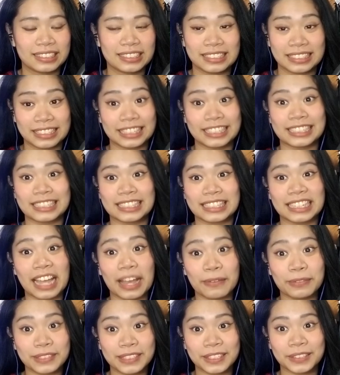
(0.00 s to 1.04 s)
Seriously,
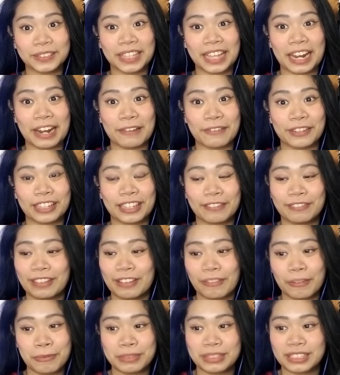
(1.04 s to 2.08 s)
I'm so terrified. I've
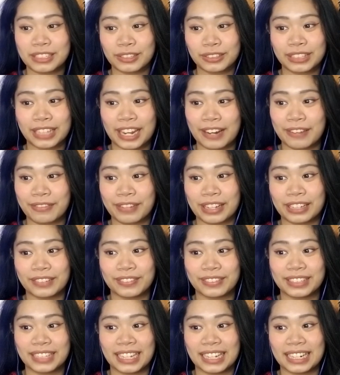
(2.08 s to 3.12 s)
never been so terrified of a
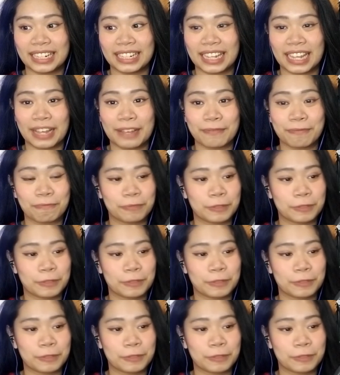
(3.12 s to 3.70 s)
dating game.